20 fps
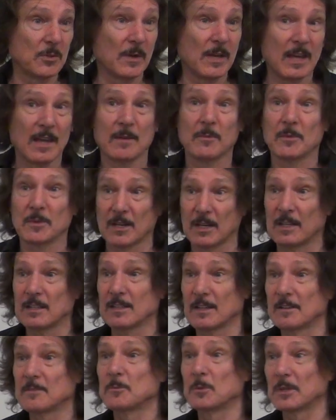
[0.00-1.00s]
um, right?
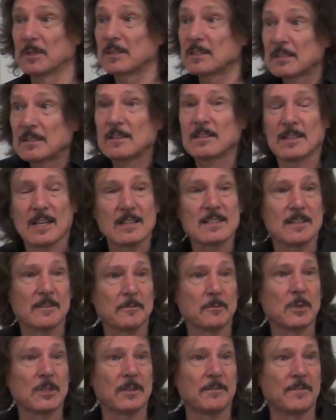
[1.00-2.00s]
That's
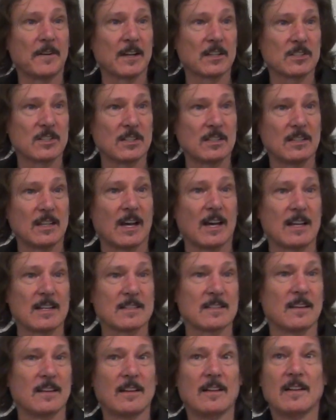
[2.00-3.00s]
what a function
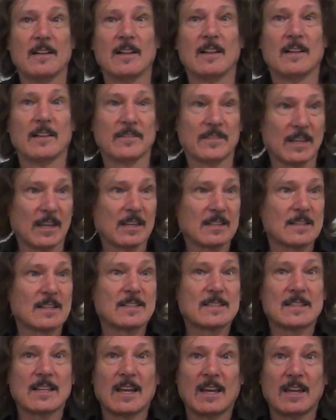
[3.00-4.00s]
does. It takes a
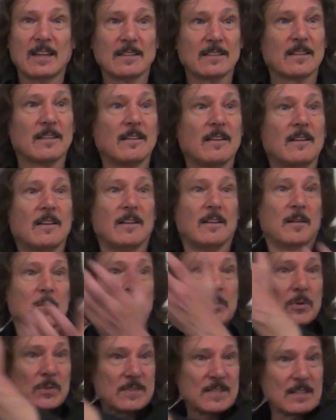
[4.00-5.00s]
set,
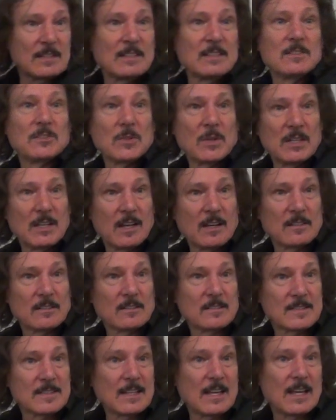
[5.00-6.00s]
puts it into
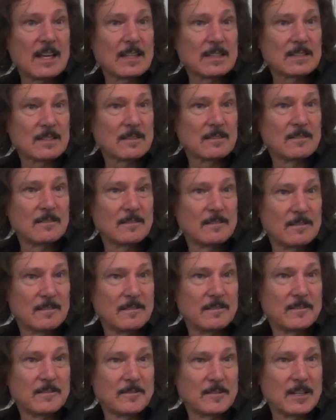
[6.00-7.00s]
another set,
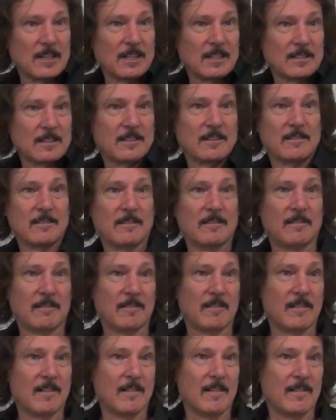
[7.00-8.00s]
right?
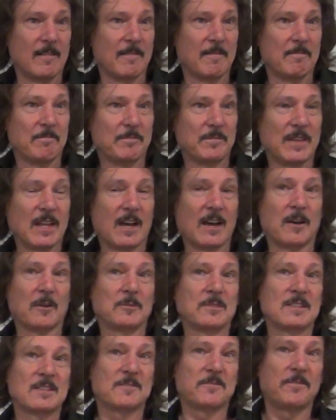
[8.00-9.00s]
Now,
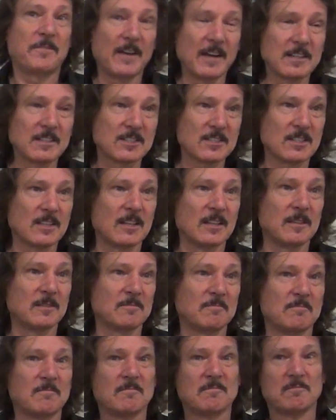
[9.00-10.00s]
this
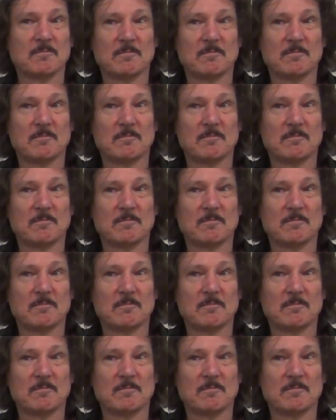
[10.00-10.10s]
function